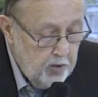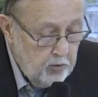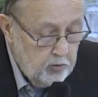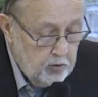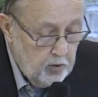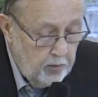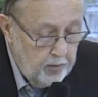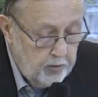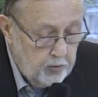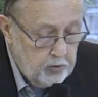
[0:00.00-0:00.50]

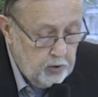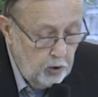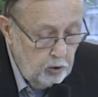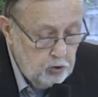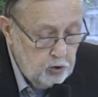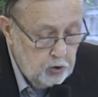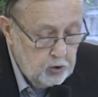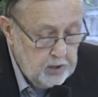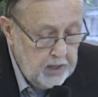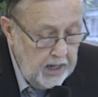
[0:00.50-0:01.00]
So the
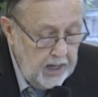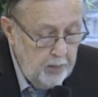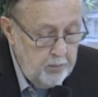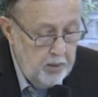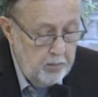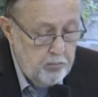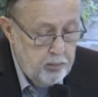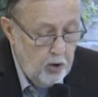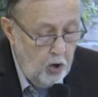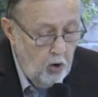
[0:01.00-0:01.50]
soldiers came
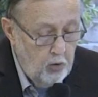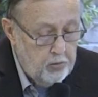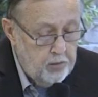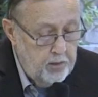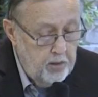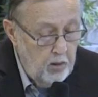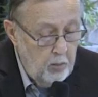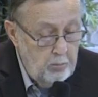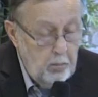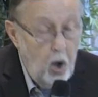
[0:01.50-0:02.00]
and broke
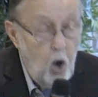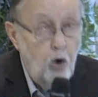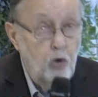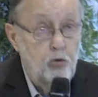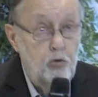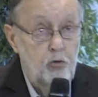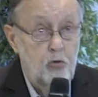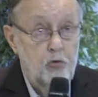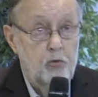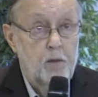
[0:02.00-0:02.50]
the
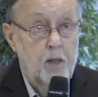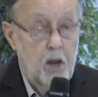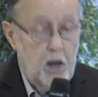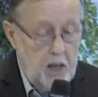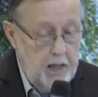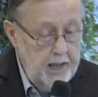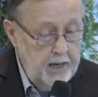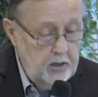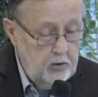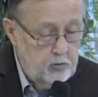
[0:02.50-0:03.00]
bones, the
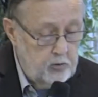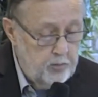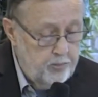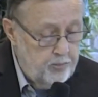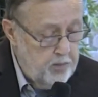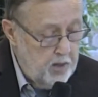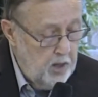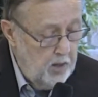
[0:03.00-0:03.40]
legs,